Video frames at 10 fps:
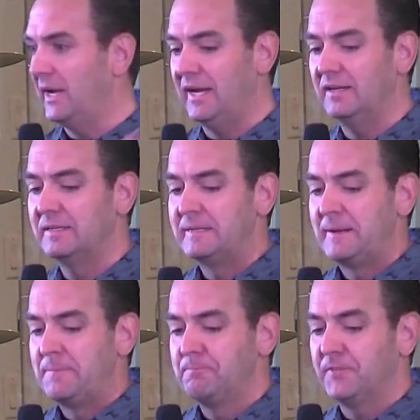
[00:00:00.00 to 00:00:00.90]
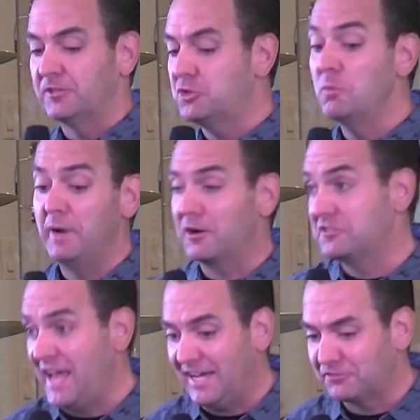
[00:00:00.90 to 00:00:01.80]
away. They're too
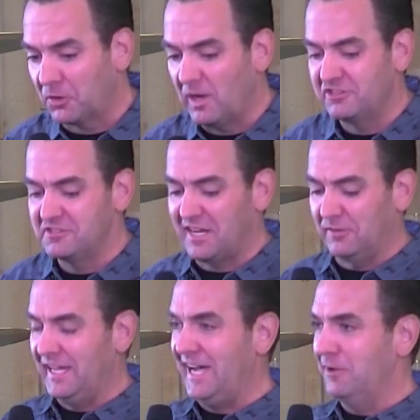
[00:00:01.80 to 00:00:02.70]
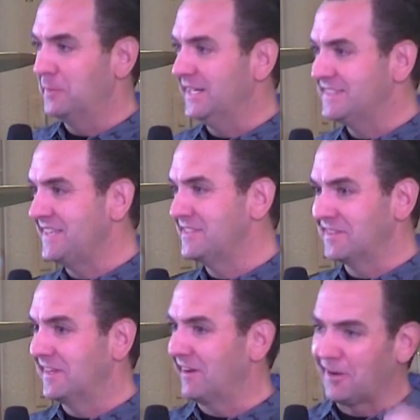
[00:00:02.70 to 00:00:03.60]
embarrassed to ask the questions out loud, but it
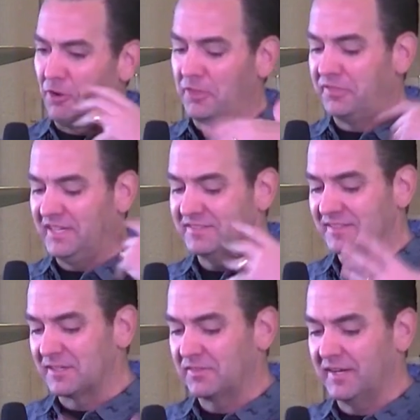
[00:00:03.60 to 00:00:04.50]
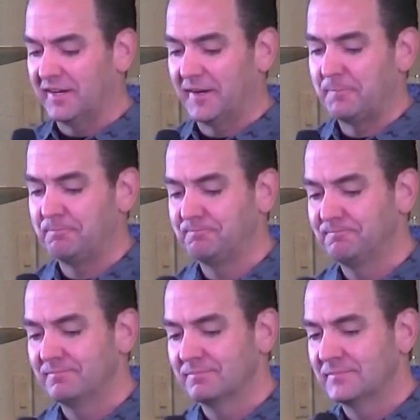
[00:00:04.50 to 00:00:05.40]
says in there like all the things that they're thinking.
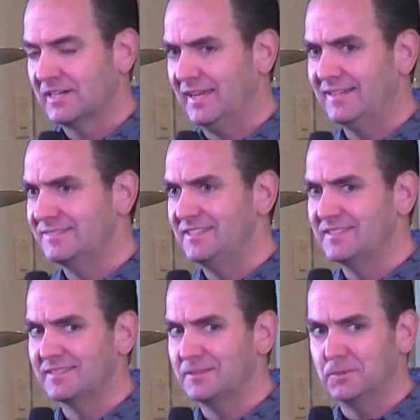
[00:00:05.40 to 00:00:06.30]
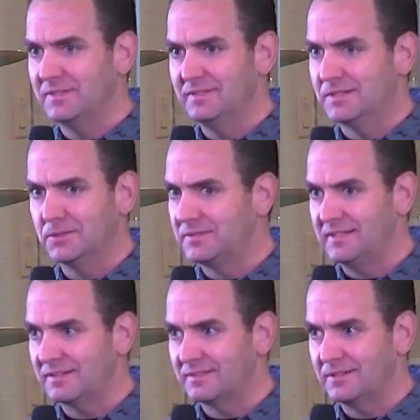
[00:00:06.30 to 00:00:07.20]
They're like, Jesus, no one goes
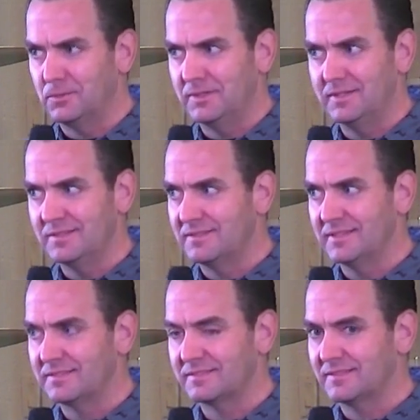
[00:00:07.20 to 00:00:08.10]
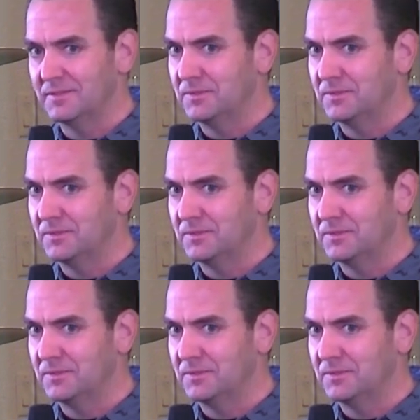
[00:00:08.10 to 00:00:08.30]
here. No one does this.